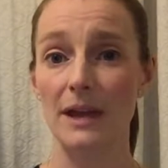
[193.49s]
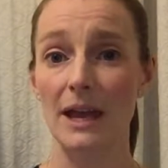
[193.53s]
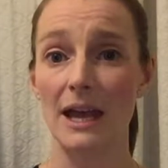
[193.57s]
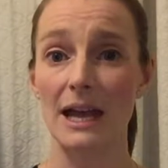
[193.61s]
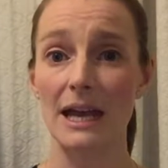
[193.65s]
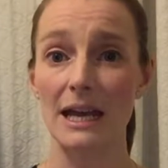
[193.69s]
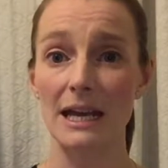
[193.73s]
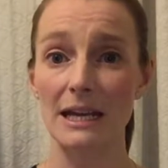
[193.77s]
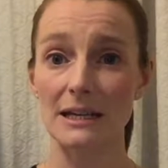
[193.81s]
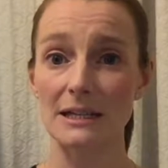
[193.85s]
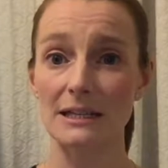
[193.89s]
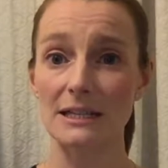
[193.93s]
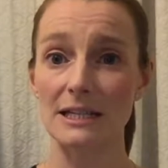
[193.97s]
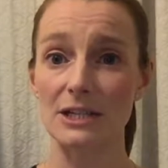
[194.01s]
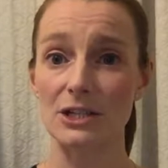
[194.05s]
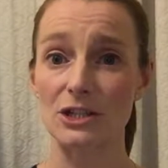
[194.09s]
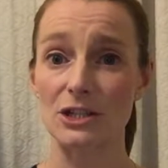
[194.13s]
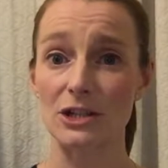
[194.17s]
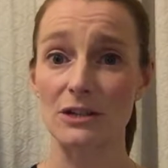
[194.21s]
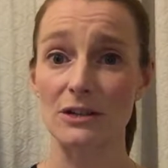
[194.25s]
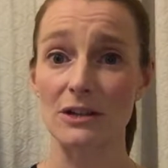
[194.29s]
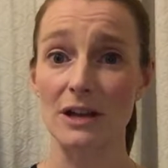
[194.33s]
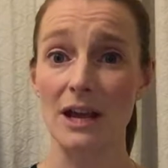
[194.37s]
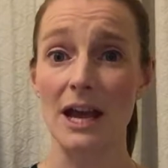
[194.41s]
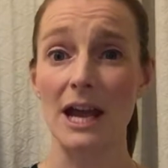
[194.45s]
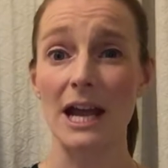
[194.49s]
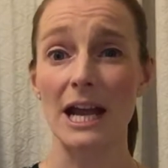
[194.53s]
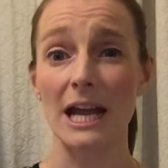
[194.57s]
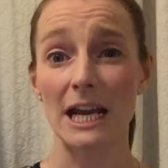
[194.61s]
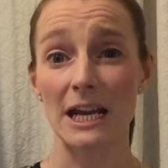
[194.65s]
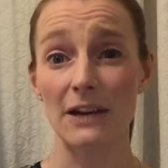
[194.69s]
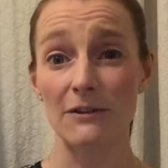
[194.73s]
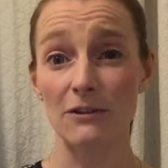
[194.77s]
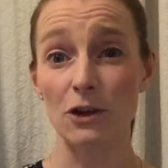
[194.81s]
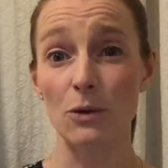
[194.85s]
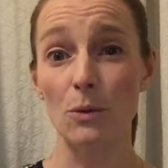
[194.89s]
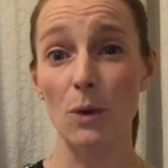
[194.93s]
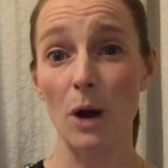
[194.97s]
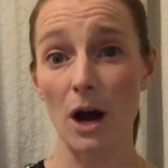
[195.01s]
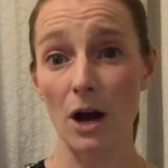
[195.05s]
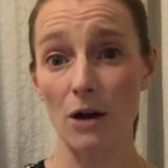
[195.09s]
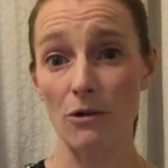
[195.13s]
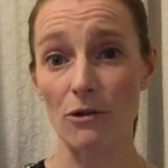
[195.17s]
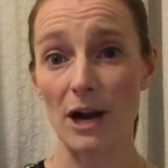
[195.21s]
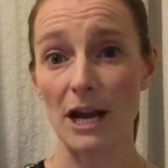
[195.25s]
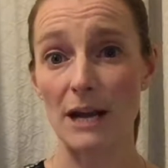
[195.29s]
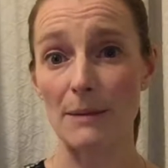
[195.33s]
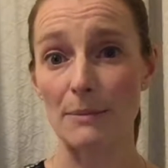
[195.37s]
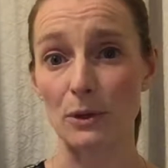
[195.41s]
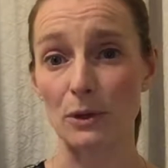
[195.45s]
In addition, if you are
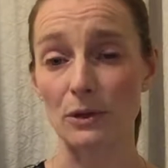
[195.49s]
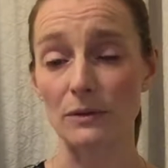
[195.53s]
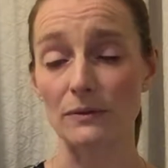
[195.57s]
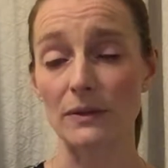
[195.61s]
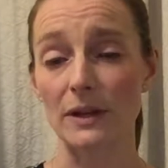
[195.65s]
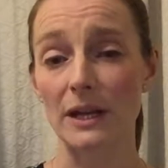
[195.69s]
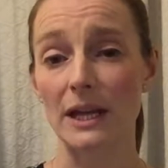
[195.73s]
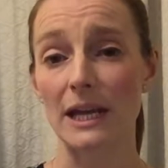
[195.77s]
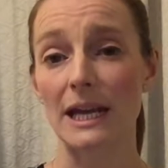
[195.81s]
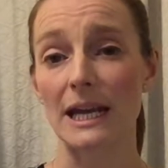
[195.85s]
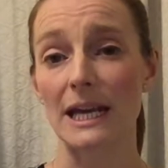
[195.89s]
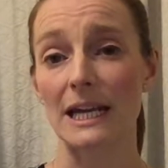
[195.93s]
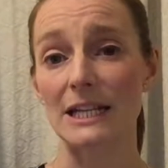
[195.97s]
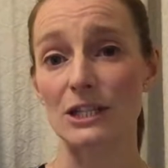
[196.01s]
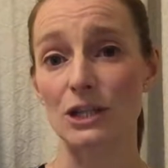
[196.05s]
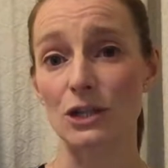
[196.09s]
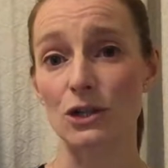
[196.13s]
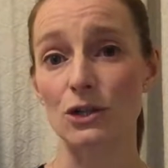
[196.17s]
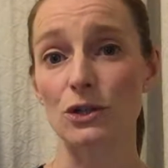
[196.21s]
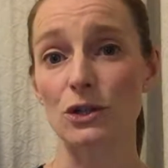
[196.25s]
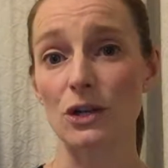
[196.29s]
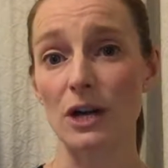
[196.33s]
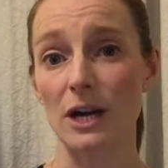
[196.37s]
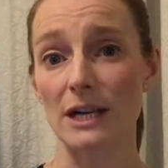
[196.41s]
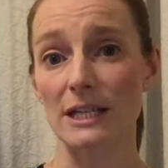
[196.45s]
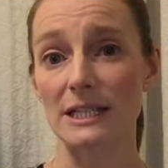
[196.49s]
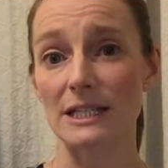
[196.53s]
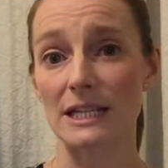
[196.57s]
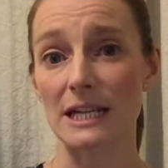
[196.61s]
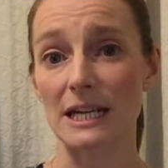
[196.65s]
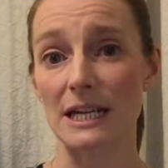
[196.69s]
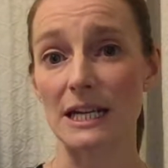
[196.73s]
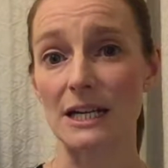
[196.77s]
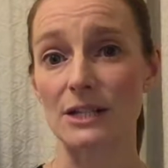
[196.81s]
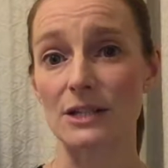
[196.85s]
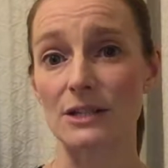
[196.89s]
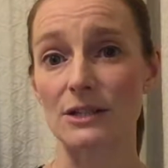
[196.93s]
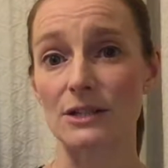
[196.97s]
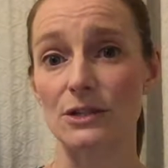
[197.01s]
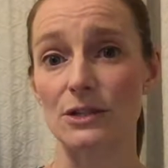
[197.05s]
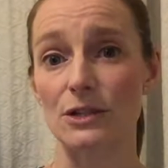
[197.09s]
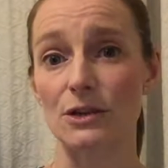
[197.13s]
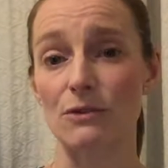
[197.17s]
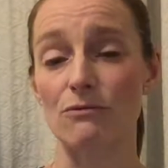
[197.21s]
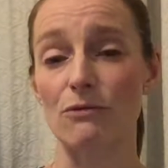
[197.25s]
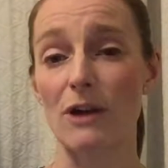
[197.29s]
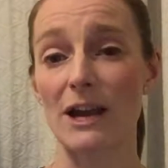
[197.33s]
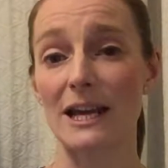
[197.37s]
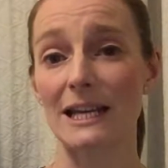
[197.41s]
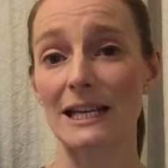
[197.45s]
able, it's a good idea to
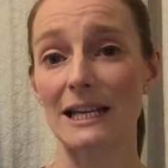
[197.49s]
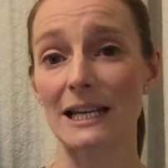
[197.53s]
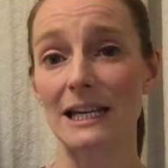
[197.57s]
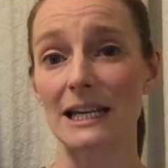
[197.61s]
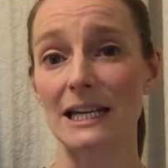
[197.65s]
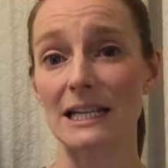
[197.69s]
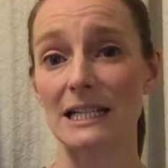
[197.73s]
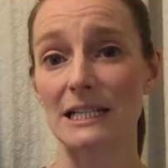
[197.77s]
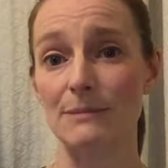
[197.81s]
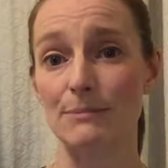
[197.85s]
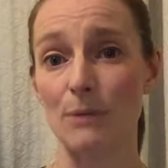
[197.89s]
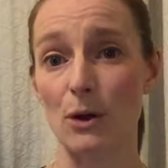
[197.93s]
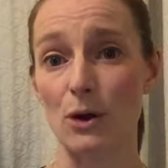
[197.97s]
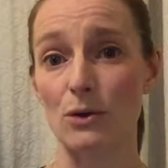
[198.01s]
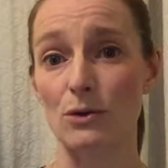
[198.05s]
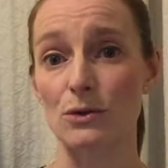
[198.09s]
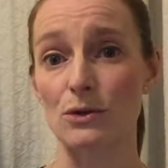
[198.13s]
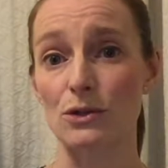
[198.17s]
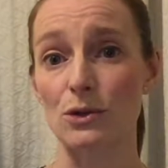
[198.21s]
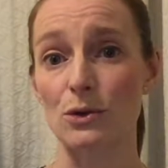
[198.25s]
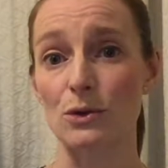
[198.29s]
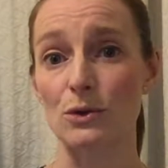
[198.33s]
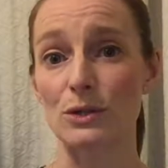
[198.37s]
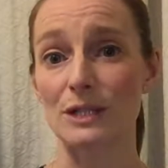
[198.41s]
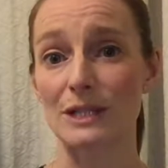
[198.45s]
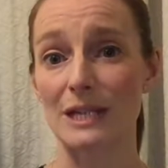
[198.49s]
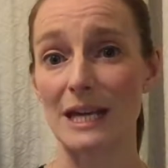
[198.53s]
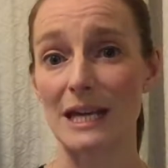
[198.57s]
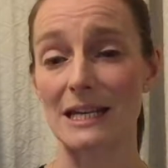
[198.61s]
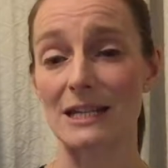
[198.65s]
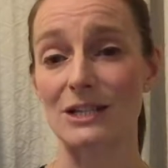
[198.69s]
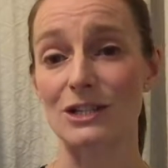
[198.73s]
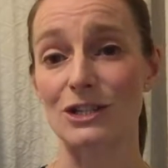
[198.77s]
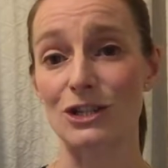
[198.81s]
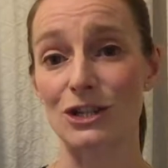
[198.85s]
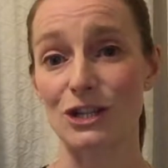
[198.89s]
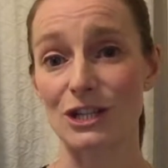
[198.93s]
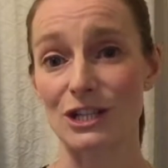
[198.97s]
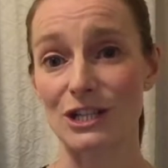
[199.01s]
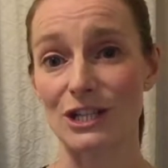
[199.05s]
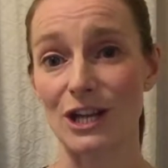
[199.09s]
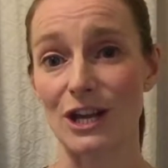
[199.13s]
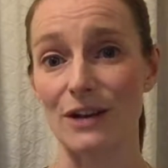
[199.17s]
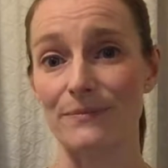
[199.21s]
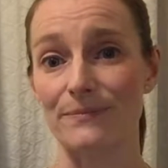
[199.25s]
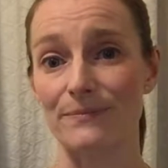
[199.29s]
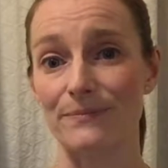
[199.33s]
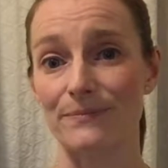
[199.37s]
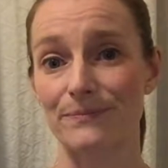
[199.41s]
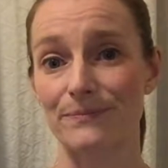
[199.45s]
regularly expose your skin to the sun.